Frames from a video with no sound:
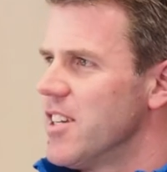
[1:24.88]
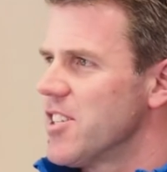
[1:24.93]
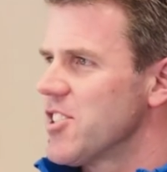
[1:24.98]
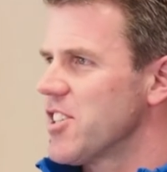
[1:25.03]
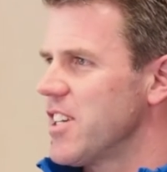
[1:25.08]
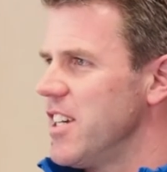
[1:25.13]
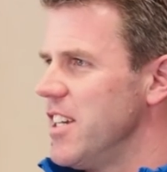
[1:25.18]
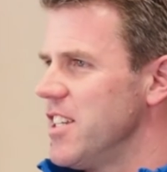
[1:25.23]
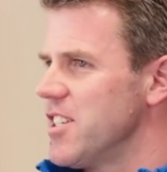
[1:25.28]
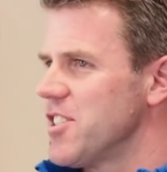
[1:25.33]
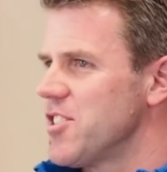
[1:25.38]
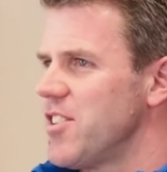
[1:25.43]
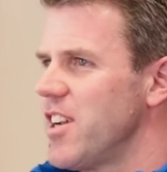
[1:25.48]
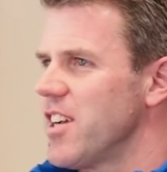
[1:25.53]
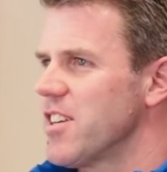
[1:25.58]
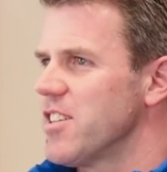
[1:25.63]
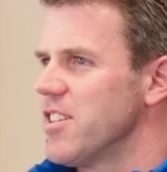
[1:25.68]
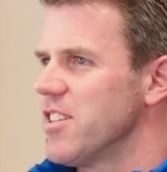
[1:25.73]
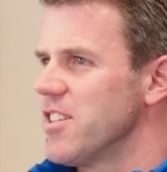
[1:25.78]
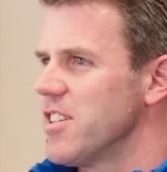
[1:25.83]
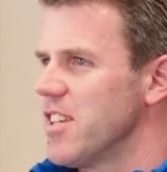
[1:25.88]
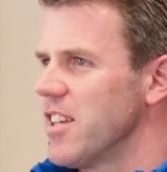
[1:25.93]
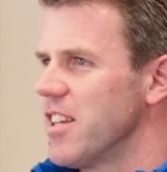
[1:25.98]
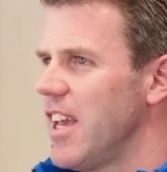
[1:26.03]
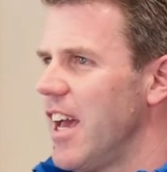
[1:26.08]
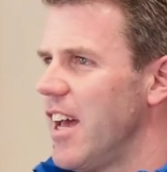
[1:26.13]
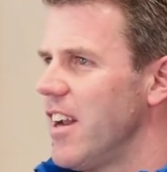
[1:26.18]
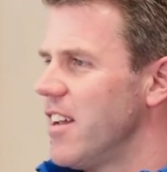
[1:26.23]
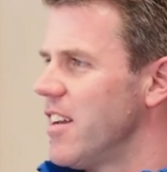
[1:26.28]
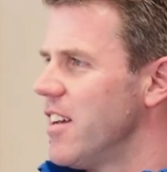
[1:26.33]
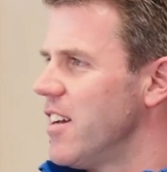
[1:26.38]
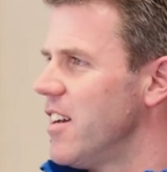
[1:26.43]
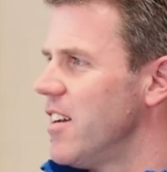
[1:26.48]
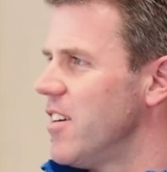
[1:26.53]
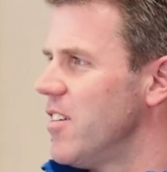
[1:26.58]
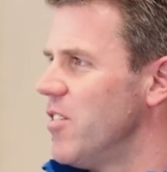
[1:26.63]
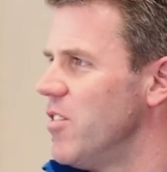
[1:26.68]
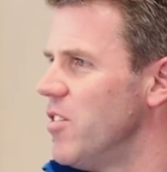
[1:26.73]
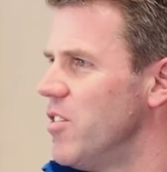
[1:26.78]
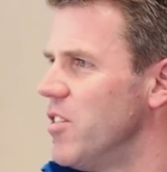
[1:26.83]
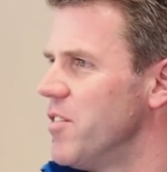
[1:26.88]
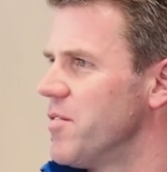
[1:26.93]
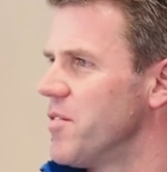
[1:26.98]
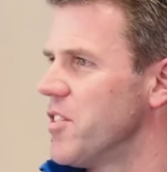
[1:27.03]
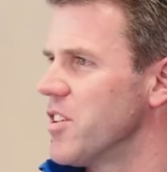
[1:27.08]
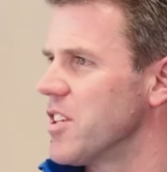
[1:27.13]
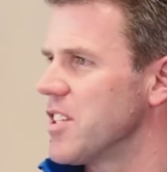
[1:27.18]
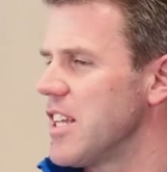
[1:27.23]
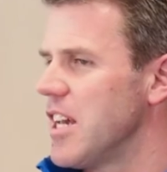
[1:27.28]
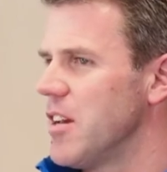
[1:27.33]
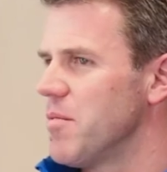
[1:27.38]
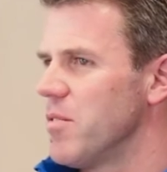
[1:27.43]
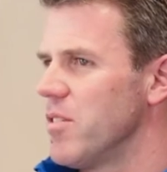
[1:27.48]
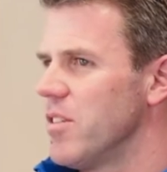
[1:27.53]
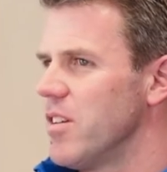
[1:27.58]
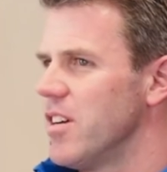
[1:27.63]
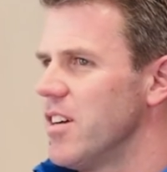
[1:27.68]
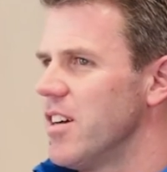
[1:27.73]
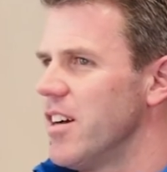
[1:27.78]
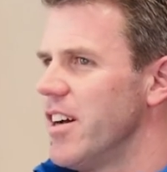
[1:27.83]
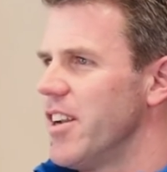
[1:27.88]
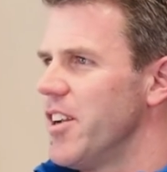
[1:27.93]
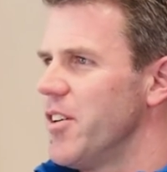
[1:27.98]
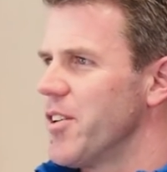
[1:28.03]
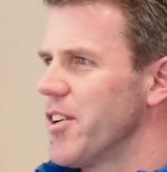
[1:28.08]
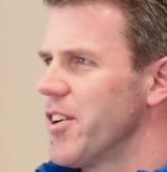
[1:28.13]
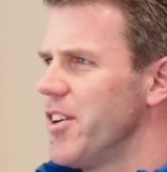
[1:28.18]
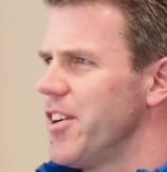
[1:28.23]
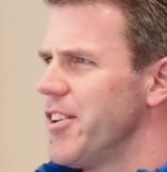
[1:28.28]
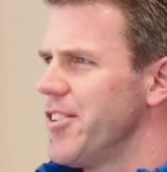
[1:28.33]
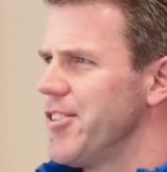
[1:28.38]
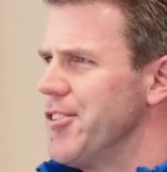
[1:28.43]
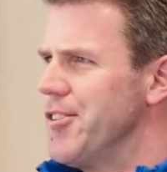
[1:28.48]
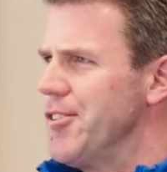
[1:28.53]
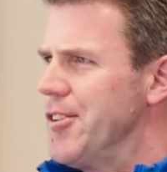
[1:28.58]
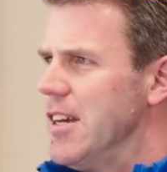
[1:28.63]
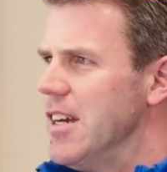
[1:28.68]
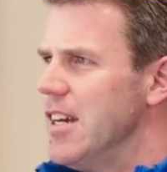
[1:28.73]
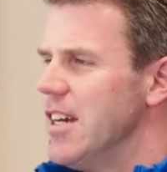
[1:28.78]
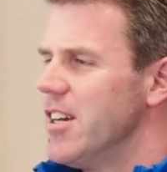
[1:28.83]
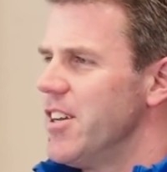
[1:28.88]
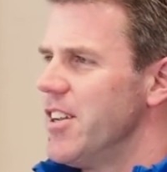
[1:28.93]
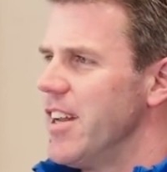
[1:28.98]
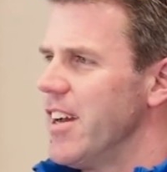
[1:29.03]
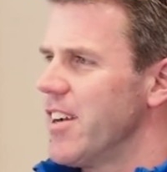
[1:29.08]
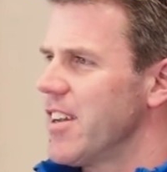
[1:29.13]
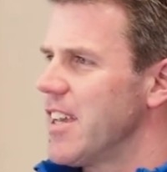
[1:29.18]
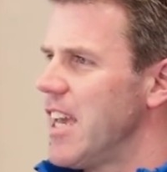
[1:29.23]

ski instructors in Canada, or for example, I, know a guy who now